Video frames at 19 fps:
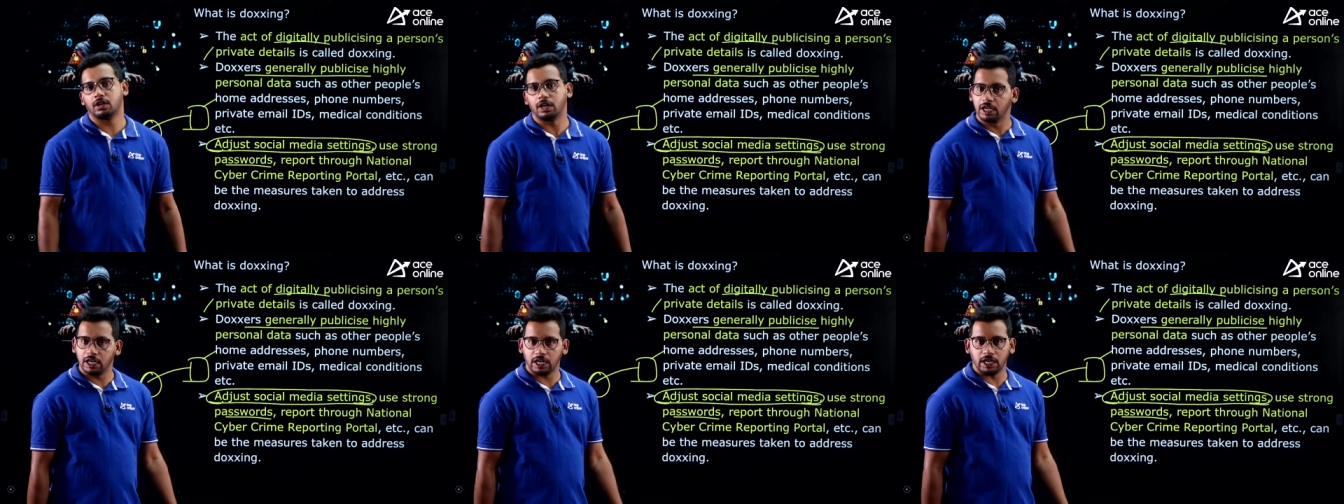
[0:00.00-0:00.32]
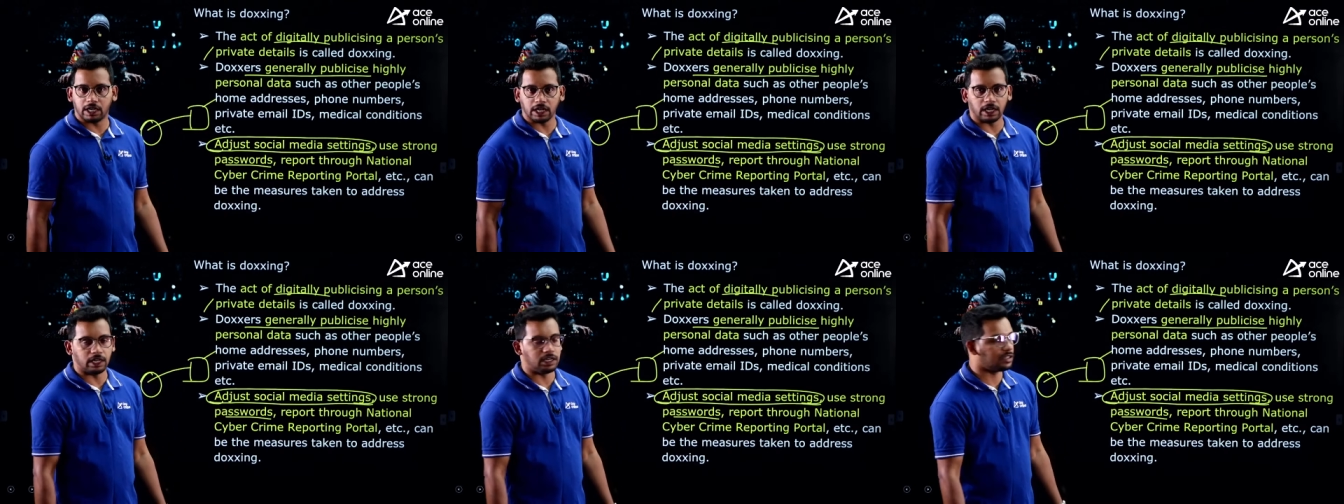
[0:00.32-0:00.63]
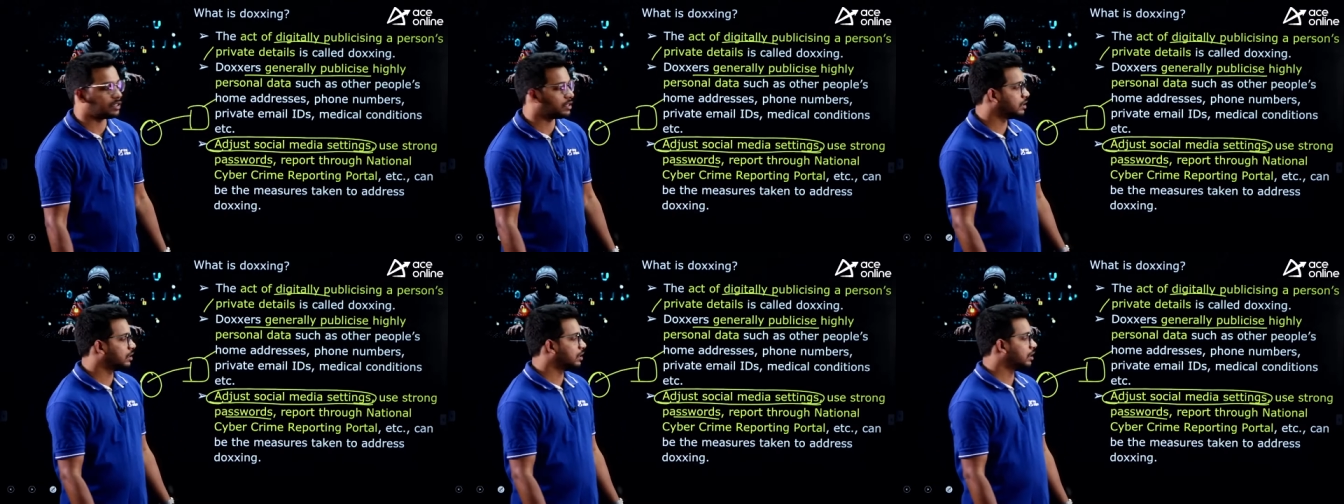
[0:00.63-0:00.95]

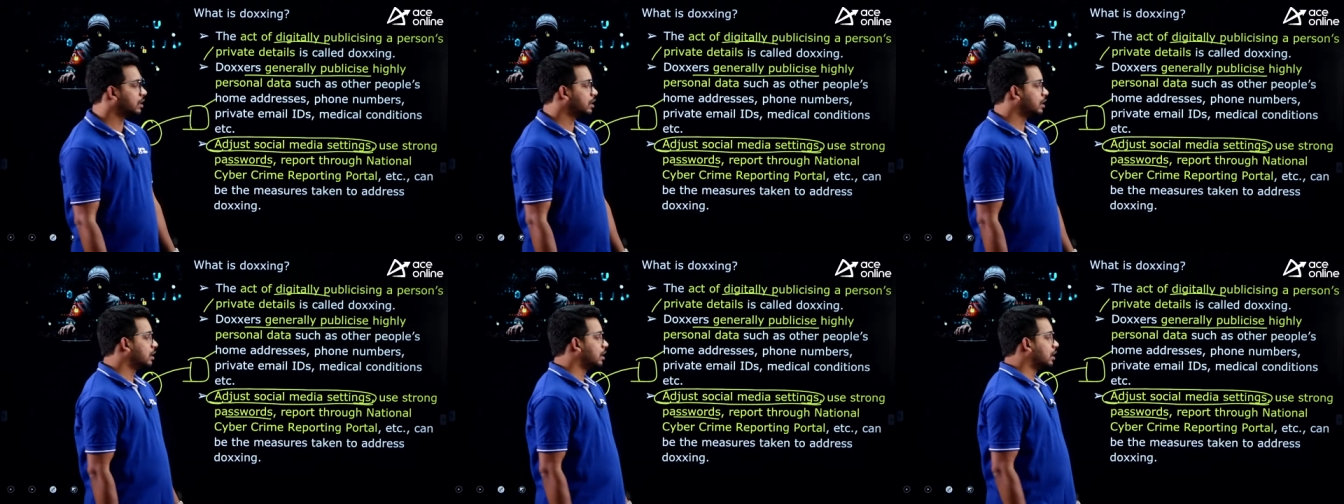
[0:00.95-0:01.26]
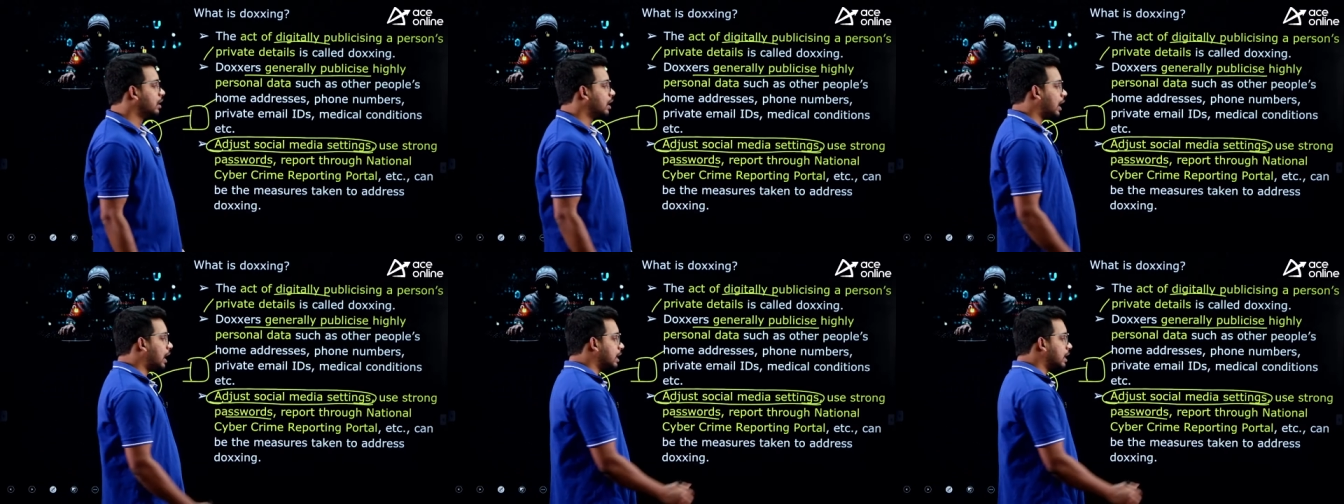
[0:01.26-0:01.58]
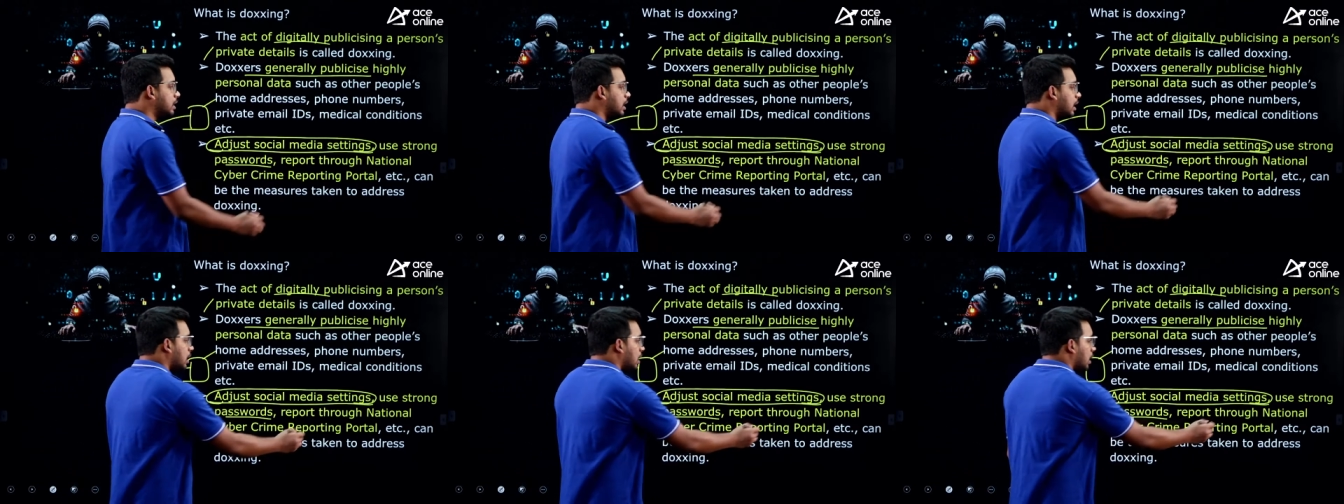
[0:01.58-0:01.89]
details
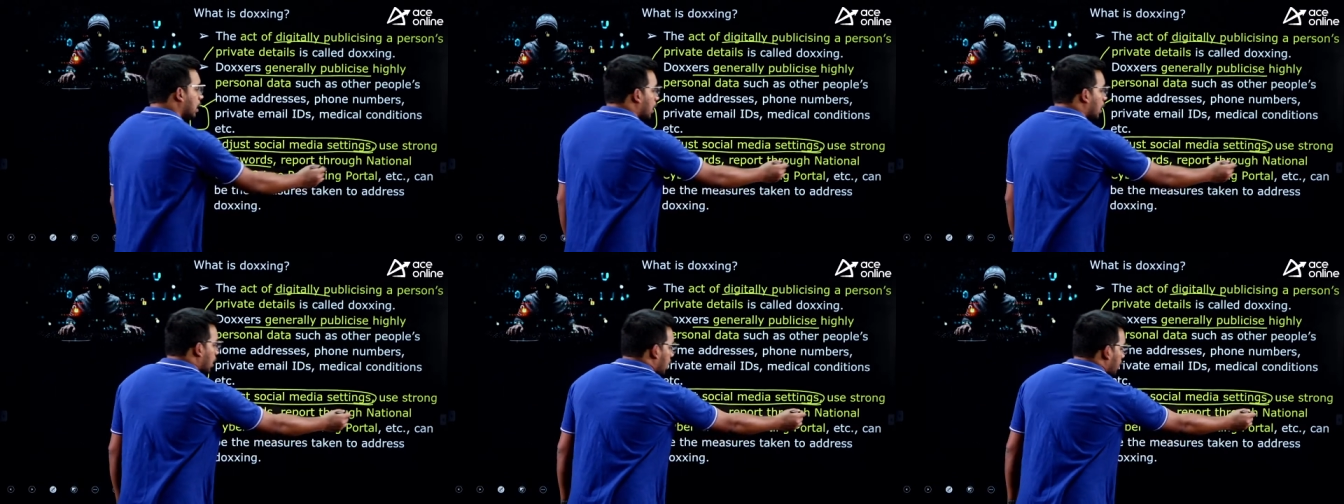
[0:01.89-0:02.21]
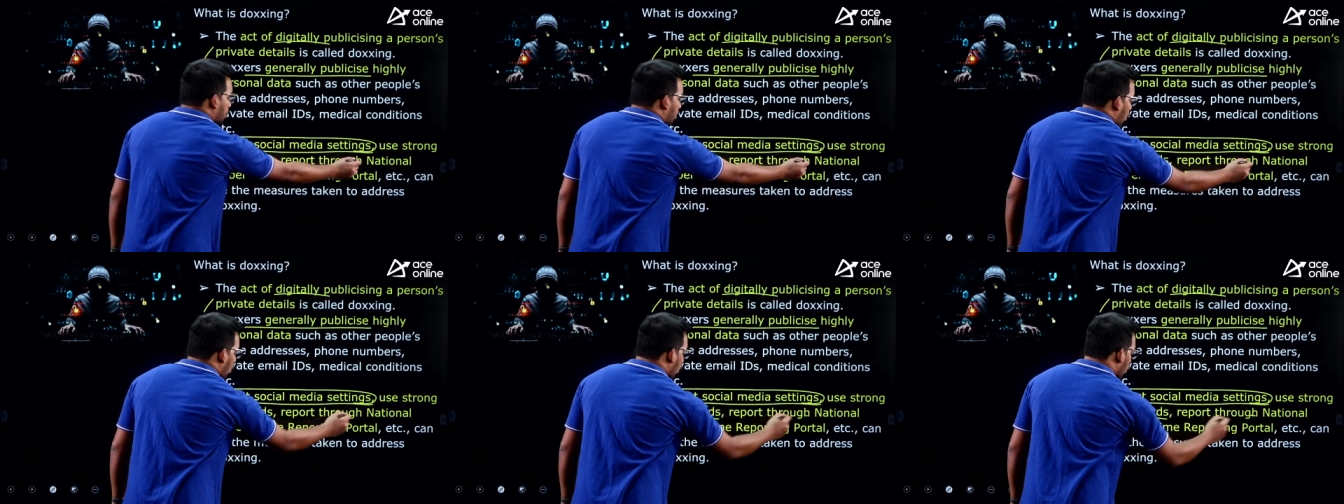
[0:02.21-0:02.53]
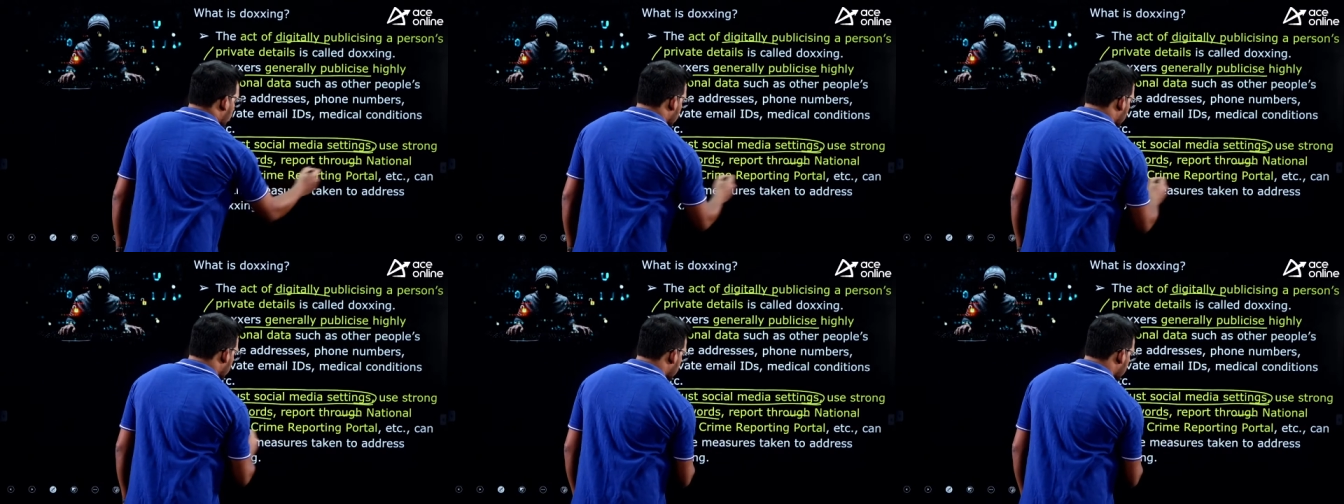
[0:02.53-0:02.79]
and then report